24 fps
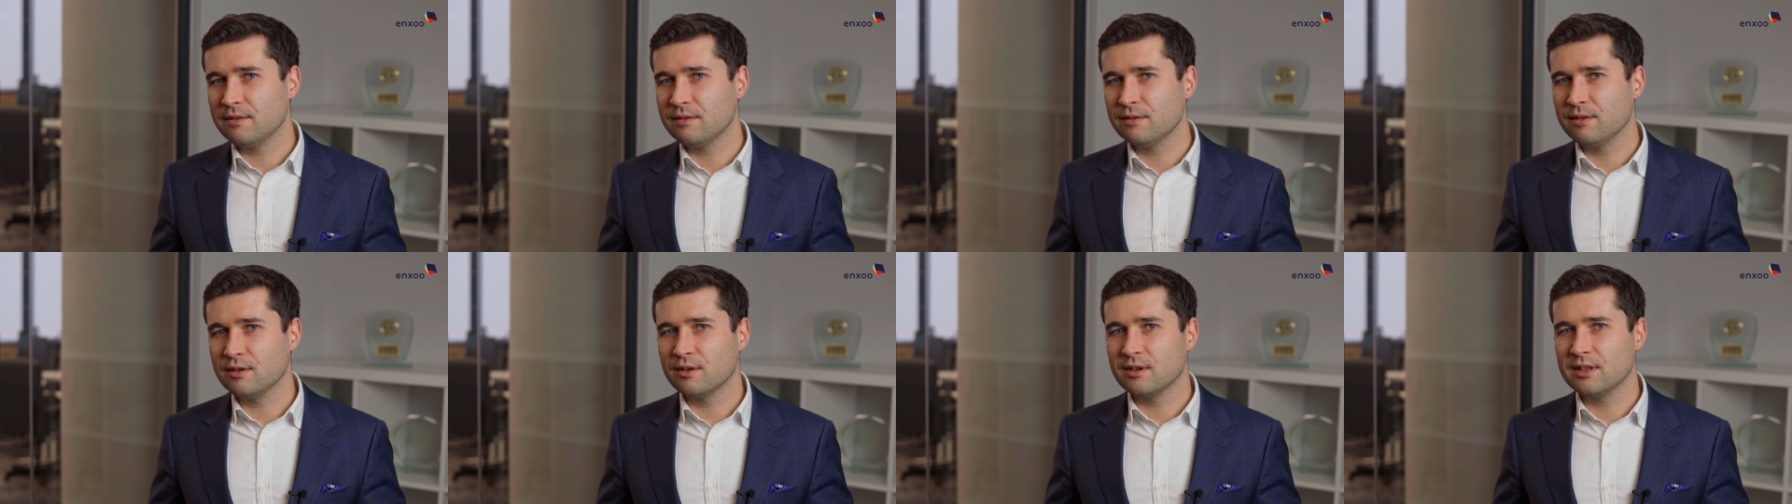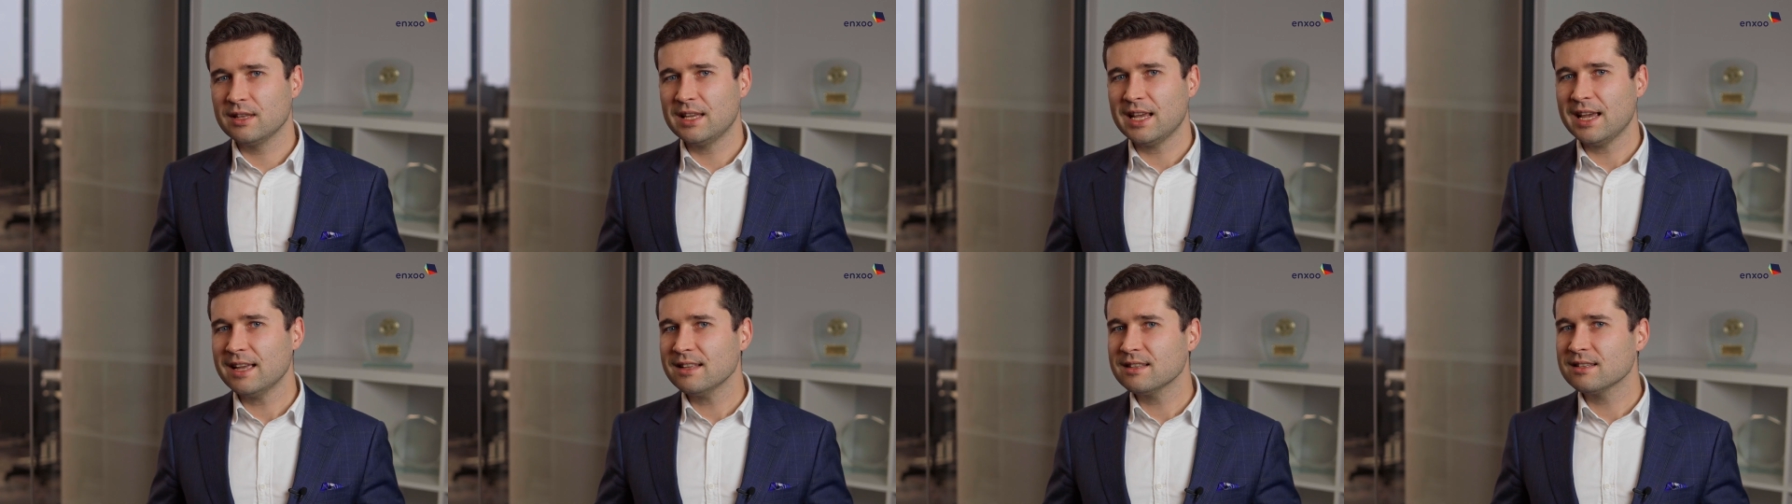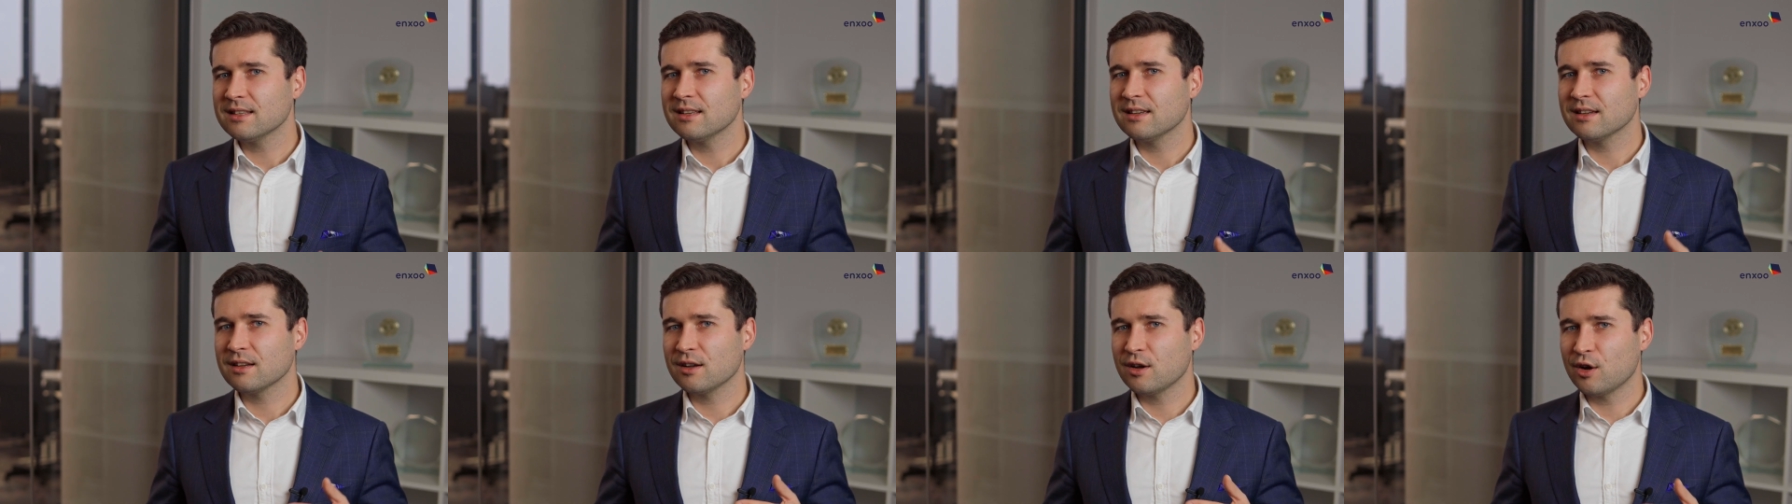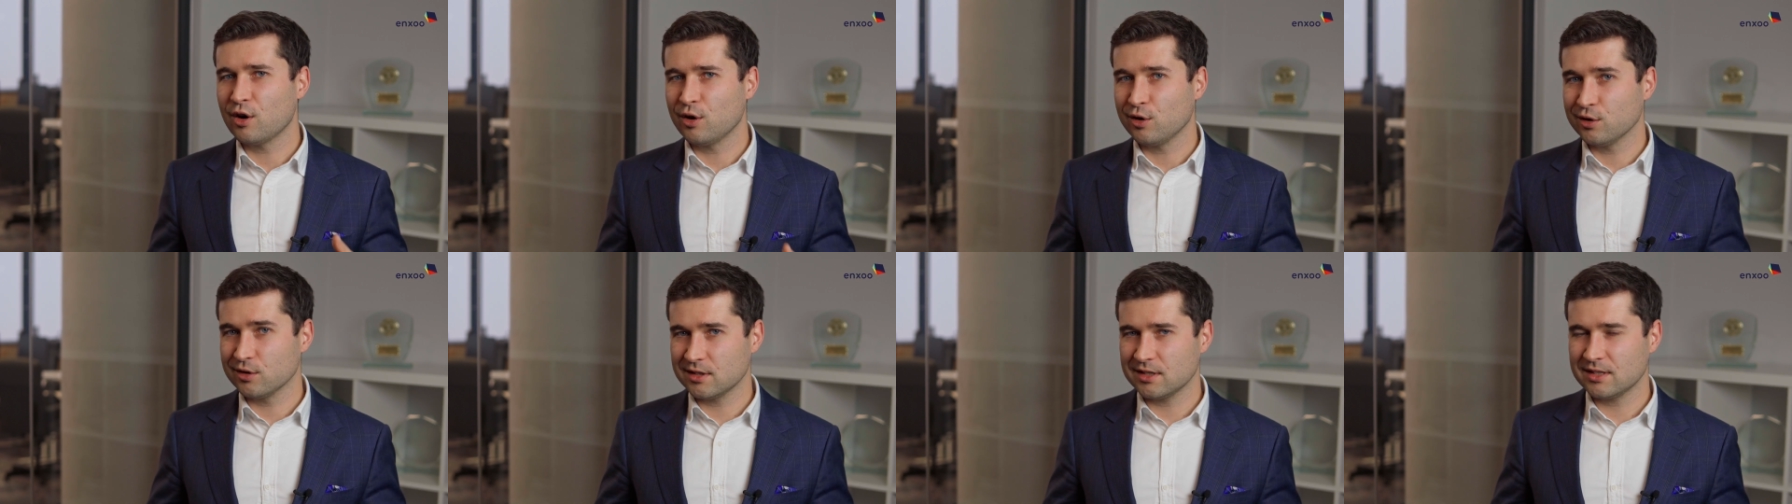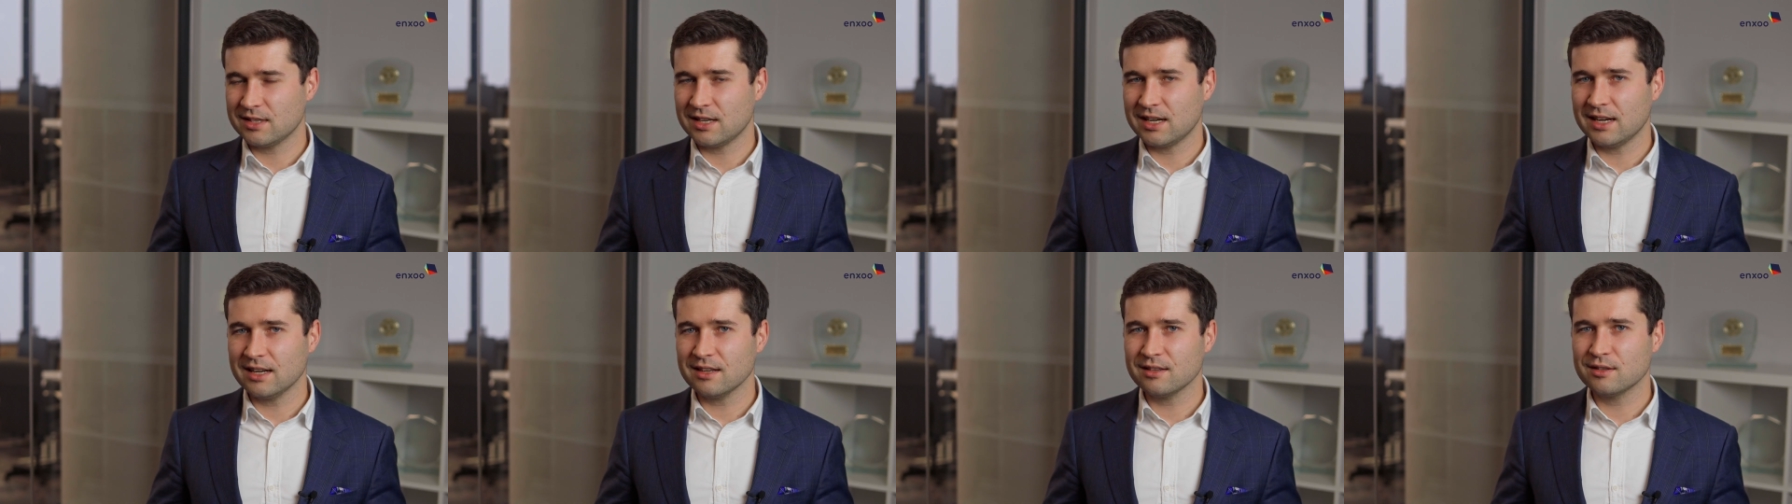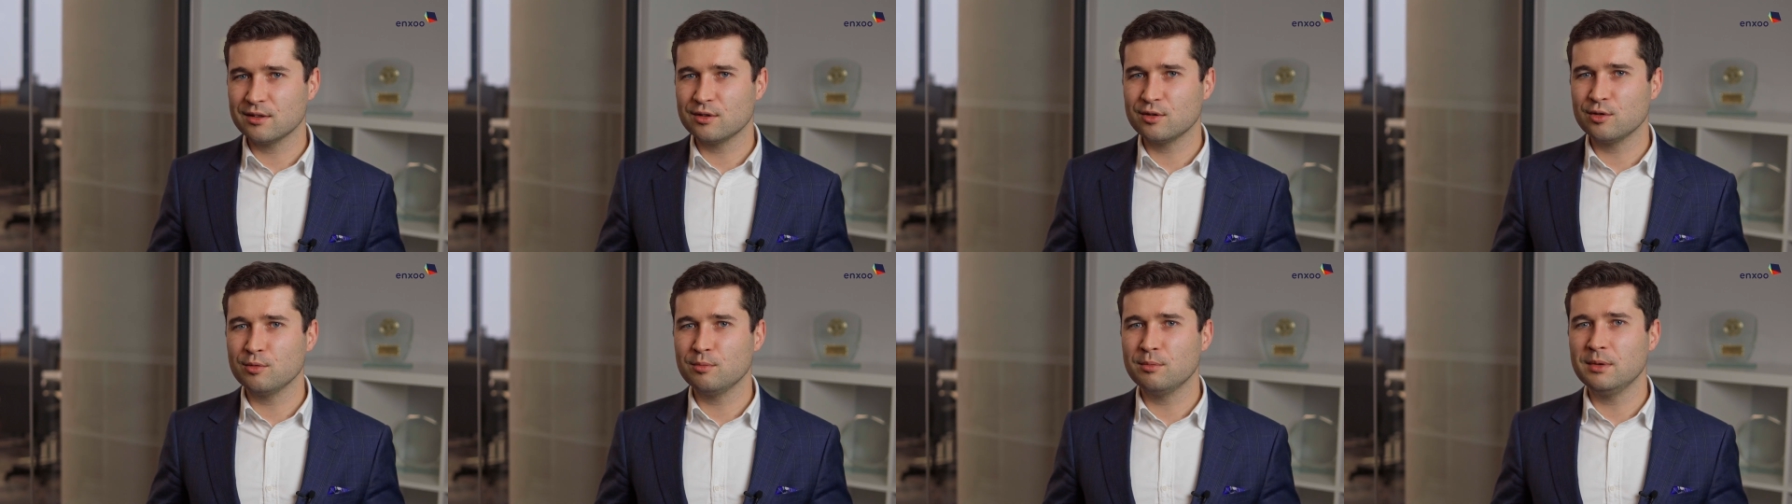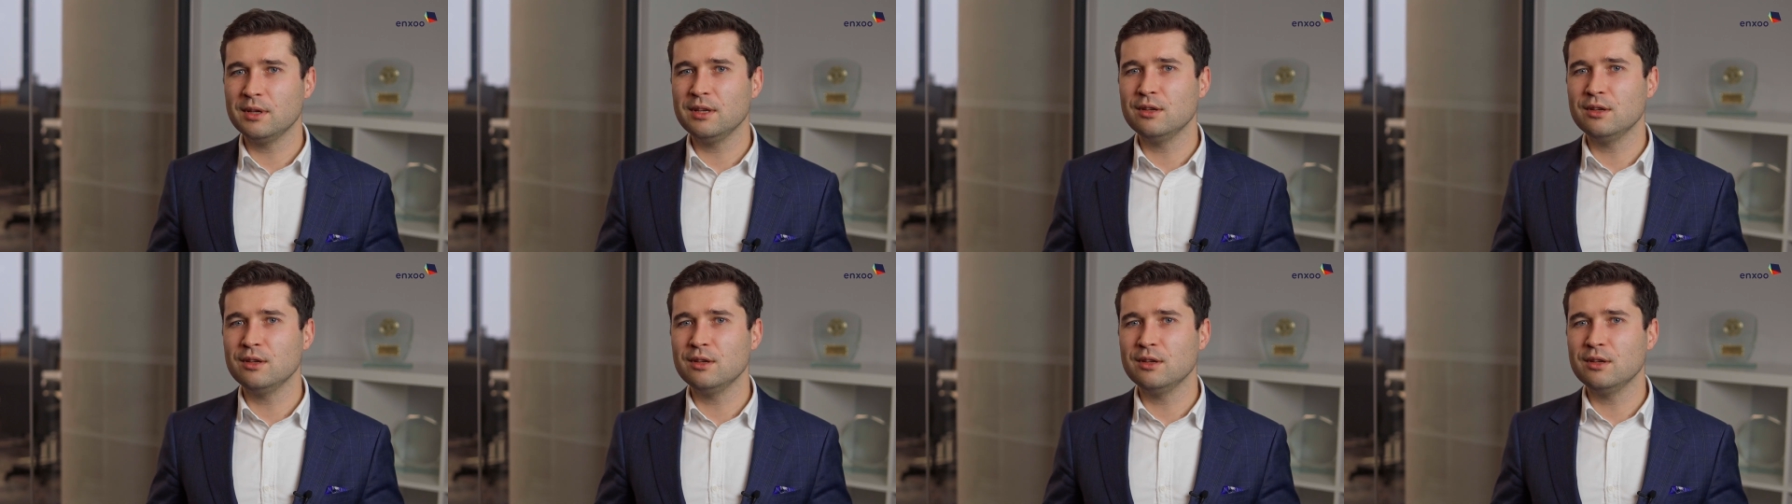for that construct to be